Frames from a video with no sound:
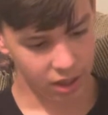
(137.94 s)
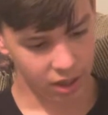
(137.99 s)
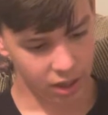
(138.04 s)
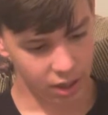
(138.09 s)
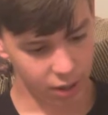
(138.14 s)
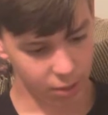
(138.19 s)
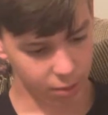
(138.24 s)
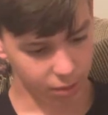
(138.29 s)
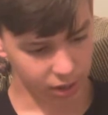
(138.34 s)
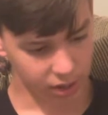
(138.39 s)
in
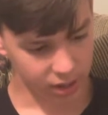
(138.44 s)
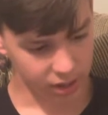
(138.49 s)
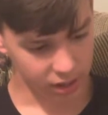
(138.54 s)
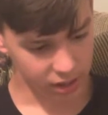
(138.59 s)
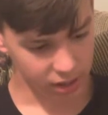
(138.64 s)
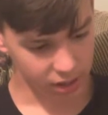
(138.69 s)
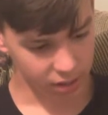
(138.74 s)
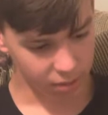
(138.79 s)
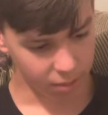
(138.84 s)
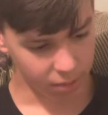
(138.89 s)
the presence
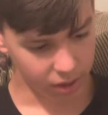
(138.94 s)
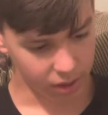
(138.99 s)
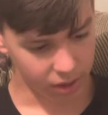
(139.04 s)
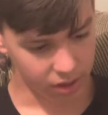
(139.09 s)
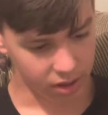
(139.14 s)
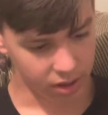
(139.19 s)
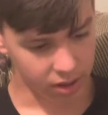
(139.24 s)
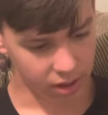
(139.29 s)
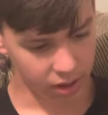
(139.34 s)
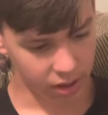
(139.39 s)
of the
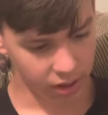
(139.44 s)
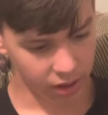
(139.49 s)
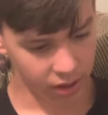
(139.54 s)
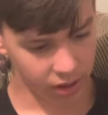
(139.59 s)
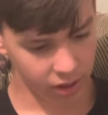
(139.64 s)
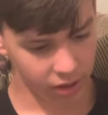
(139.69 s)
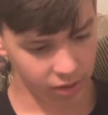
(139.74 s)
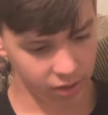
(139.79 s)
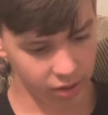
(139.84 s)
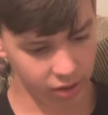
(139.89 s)
beast, telling
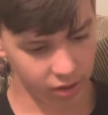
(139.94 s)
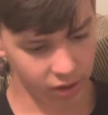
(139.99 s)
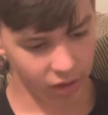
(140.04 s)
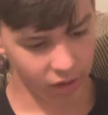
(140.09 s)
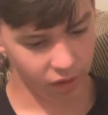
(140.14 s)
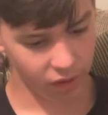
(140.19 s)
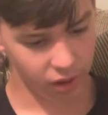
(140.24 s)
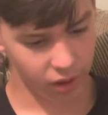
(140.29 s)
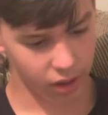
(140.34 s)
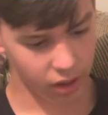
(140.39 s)
those who live
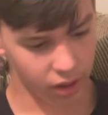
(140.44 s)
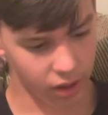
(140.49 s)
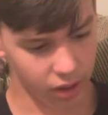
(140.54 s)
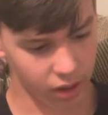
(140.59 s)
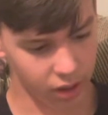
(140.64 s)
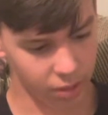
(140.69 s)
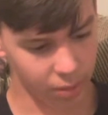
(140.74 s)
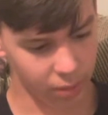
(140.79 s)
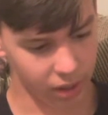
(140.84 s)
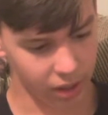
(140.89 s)
on the earth
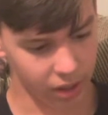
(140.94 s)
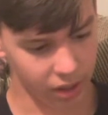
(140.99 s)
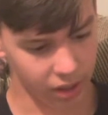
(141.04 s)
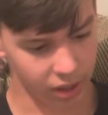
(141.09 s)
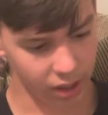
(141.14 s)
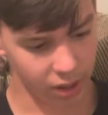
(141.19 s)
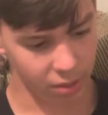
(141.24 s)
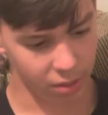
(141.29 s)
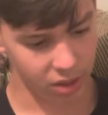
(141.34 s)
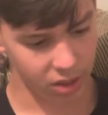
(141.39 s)
to make an
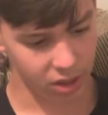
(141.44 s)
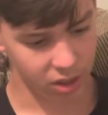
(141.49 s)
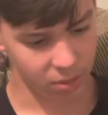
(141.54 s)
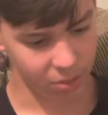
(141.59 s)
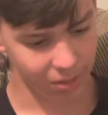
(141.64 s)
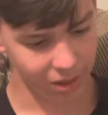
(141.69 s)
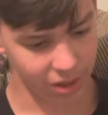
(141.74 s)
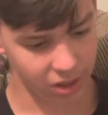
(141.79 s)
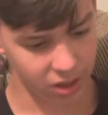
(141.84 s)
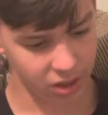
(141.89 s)
image of the
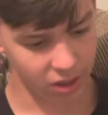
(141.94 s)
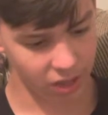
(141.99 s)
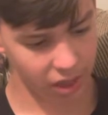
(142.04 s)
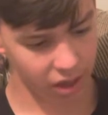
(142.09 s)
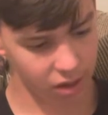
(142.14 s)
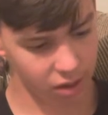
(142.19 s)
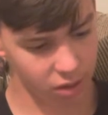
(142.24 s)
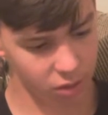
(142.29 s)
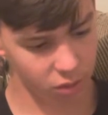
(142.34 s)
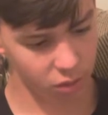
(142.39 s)
beast
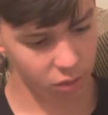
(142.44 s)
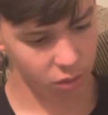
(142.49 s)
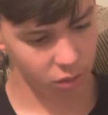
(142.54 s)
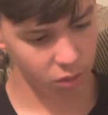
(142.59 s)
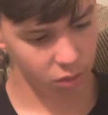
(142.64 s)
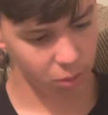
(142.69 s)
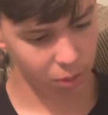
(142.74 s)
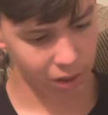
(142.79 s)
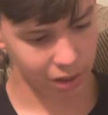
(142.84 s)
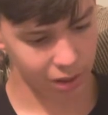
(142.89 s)
who was
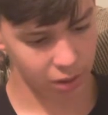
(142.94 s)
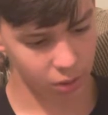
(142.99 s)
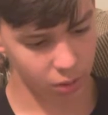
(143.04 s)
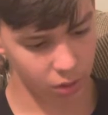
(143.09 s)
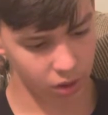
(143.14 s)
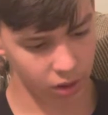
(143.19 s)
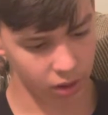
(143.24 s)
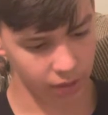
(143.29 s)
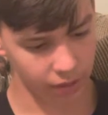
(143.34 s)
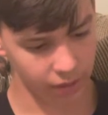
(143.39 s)
wounded by
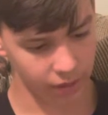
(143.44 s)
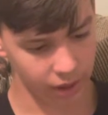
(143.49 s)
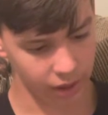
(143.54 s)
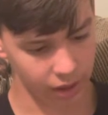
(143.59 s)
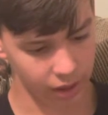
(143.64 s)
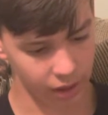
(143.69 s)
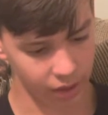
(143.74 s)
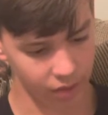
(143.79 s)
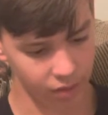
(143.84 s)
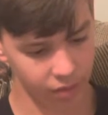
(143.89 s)
sword and yet
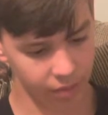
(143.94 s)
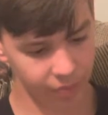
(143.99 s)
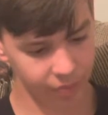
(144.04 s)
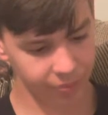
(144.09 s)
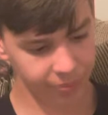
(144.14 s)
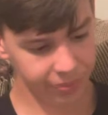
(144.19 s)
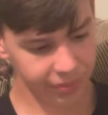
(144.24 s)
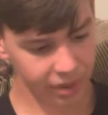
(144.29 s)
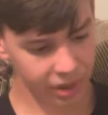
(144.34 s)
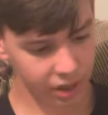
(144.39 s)
lived.
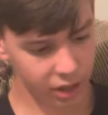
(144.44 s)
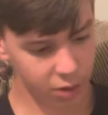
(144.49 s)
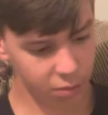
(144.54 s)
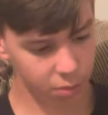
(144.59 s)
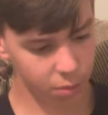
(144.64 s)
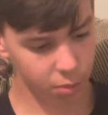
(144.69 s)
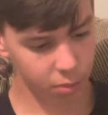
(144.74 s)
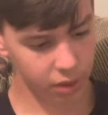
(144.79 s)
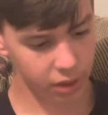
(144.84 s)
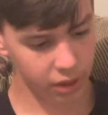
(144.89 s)
It is
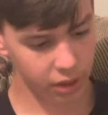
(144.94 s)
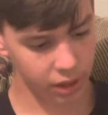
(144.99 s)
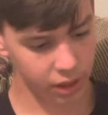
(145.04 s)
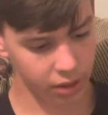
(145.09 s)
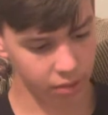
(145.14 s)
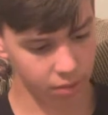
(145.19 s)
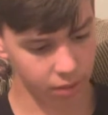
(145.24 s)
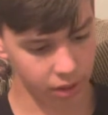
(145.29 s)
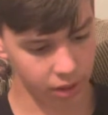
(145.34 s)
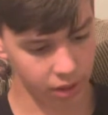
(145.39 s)
permitted to
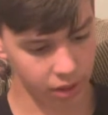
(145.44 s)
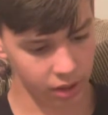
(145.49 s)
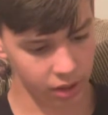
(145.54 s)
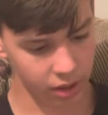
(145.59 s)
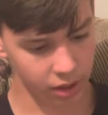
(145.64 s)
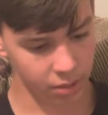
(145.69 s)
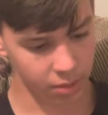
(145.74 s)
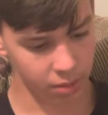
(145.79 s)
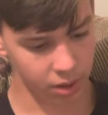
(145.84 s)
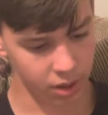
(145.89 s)
give breath in the
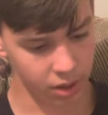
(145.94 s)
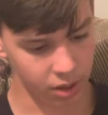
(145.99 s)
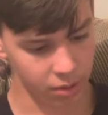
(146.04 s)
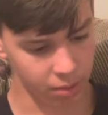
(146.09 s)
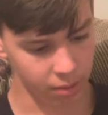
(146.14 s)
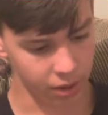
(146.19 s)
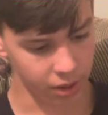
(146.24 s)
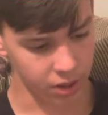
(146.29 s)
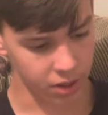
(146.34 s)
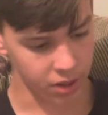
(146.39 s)
image of the
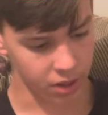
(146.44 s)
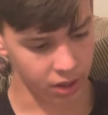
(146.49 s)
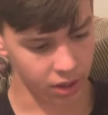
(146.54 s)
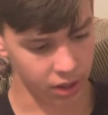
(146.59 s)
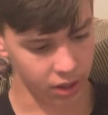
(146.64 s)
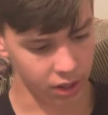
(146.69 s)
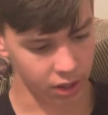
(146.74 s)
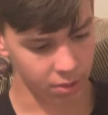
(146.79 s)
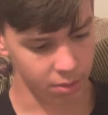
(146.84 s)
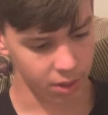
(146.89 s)
beast, so that
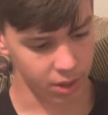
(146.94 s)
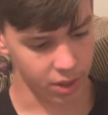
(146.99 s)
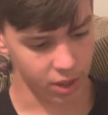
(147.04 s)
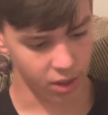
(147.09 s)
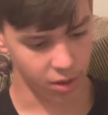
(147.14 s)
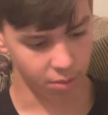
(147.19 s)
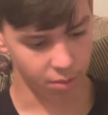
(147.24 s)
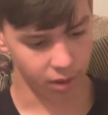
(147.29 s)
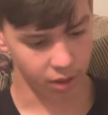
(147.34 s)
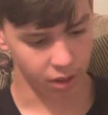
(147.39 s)
the image of
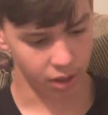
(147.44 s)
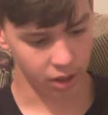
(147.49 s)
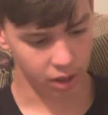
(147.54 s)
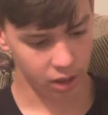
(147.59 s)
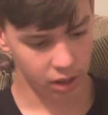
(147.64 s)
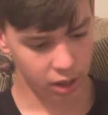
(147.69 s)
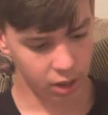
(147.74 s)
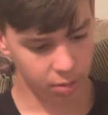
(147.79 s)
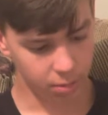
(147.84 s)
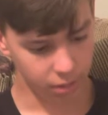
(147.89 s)
the be-
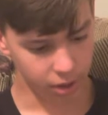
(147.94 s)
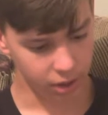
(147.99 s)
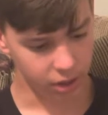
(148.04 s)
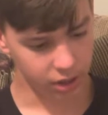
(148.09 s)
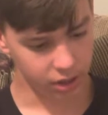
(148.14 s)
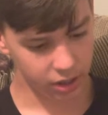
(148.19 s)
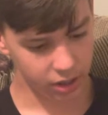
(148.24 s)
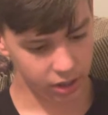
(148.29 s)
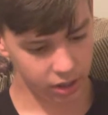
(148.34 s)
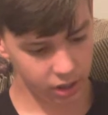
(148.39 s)

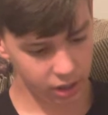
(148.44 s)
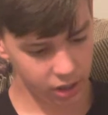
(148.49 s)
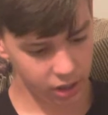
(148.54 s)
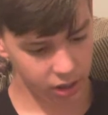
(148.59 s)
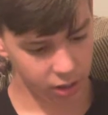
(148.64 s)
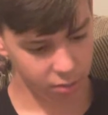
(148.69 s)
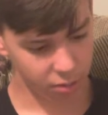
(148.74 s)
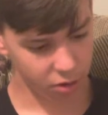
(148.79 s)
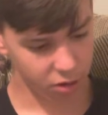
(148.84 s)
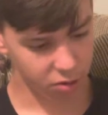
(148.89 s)
beast
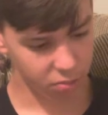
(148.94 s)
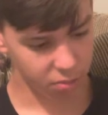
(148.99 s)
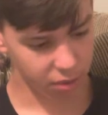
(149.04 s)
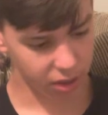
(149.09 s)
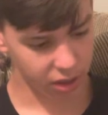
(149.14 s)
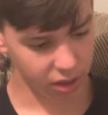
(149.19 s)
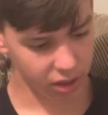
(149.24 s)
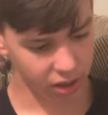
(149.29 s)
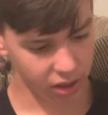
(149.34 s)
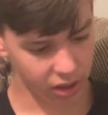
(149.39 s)
could both
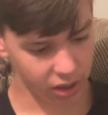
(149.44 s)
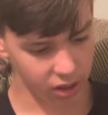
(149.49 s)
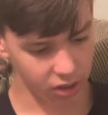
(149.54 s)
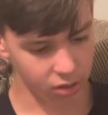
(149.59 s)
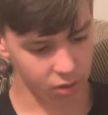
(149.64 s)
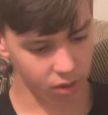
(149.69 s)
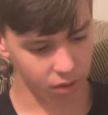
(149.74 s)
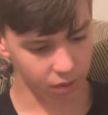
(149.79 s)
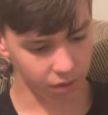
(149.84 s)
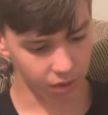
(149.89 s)
speak and cause
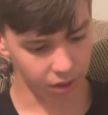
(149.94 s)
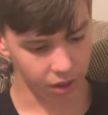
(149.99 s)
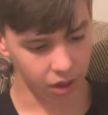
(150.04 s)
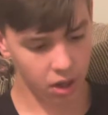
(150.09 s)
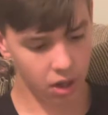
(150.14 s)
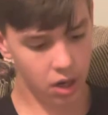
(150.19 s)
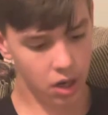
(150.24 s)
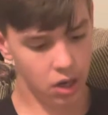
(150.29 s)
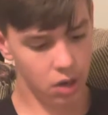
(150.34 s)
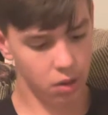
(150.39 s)
whoever
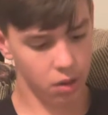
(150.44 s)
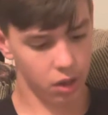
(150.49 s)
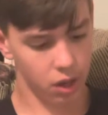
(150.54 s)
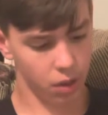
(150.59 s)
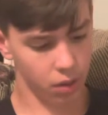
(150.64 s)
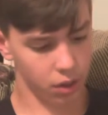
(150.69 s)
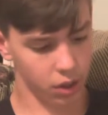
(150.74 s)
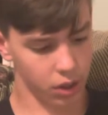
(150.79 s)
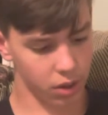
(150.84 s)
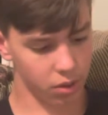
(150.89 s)
would not
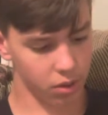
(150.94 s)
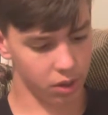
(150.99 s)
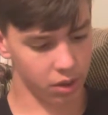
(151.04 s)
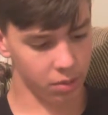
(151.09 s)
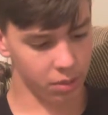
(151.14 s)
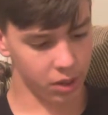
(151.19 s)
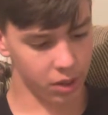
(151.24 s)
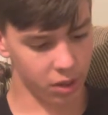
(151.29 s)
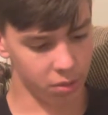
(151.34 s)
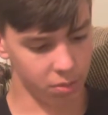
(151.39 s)
worship the
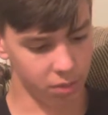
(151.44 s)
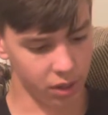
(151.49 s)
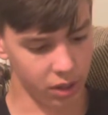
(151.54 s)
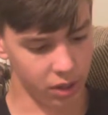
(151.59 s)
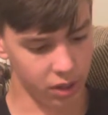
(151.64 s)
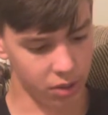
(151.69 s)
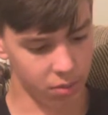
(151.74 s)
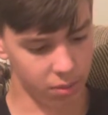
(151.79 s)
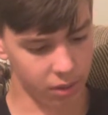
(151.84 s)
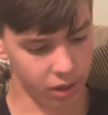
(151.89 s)
image of the
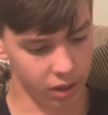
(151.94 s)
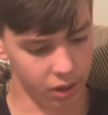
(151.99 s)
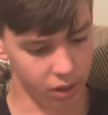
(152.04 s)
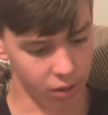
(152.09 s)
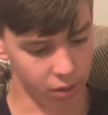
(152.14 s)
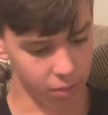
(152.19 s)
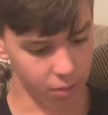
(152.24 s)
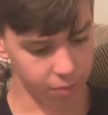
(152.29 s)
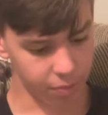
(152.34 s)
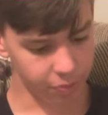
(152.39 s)
beast to be killed